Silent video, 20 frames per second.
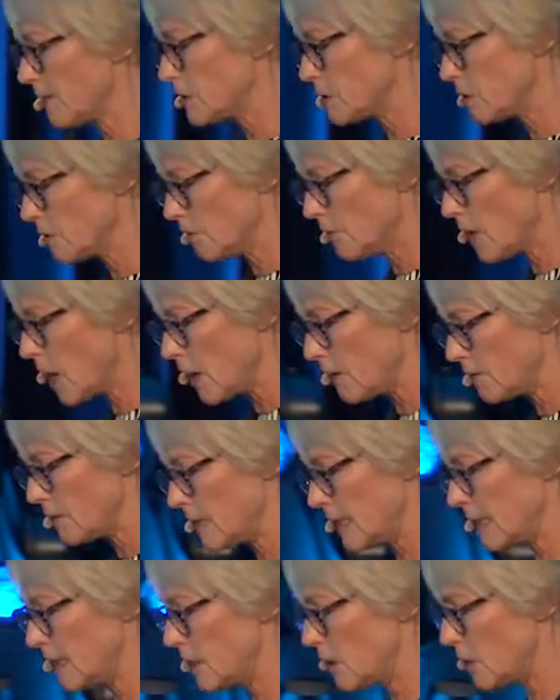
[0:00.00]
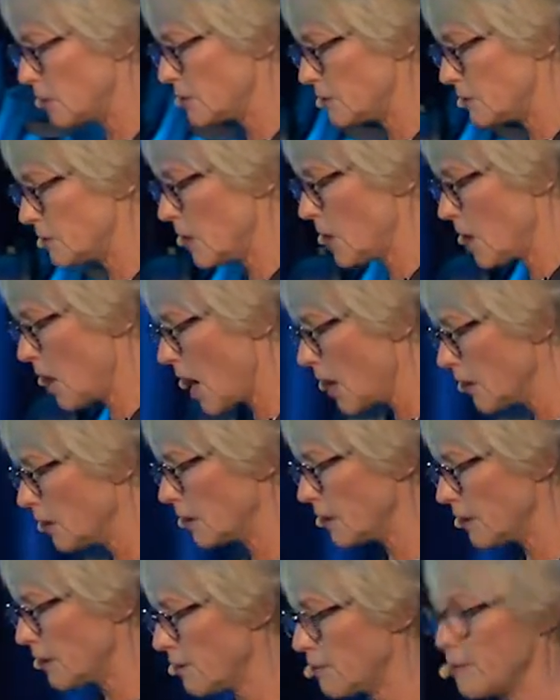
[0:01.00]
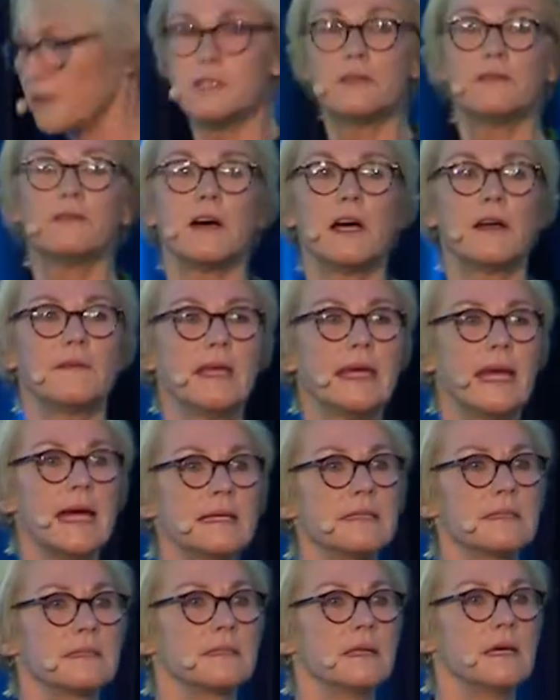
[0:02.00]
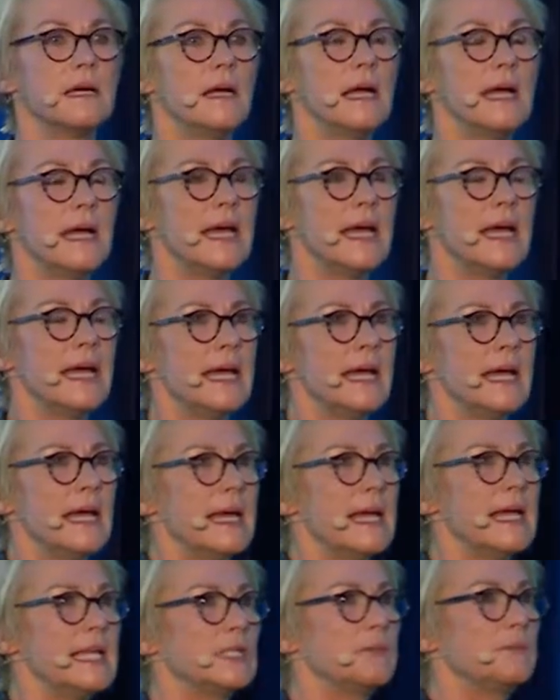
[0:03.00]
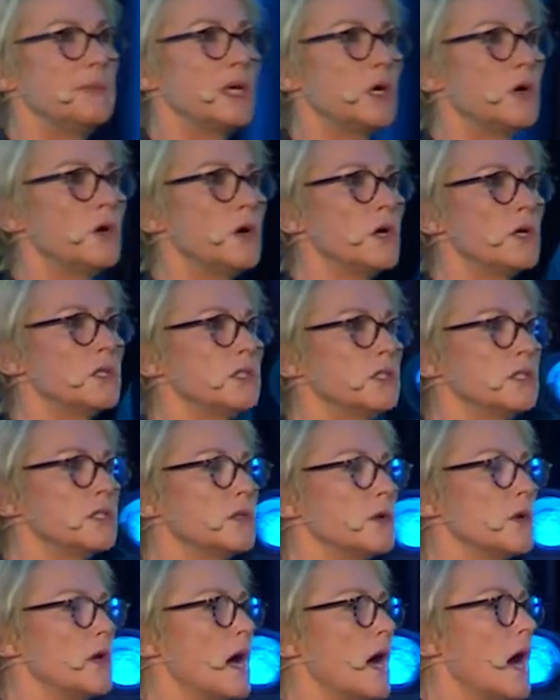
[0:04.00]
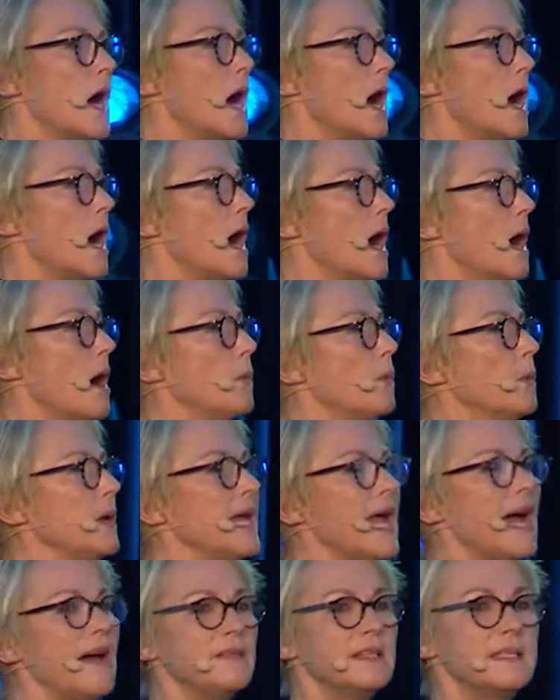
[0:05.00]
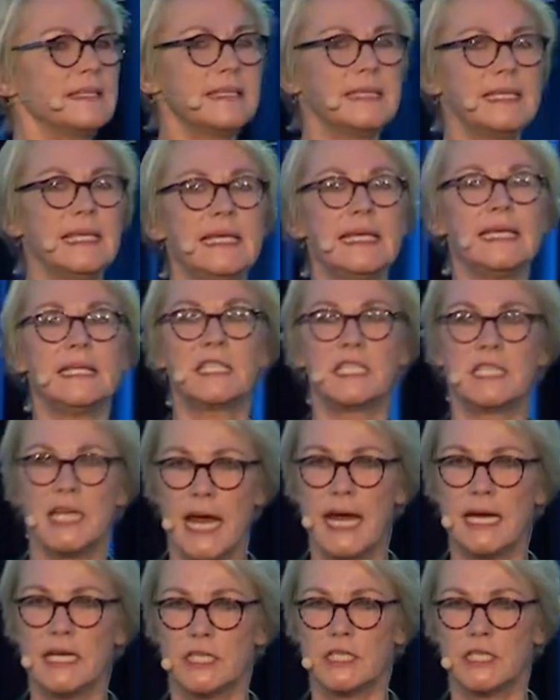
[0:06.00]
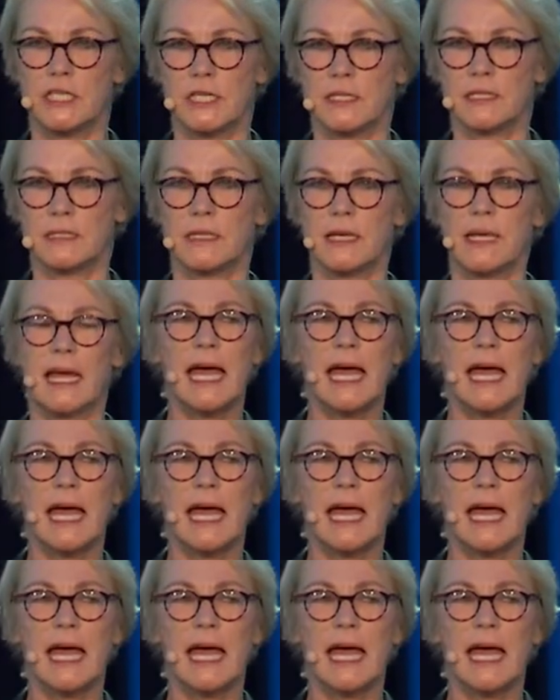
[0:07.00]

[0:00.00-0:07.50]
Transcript: survived in those 135 years is because we have seen changes.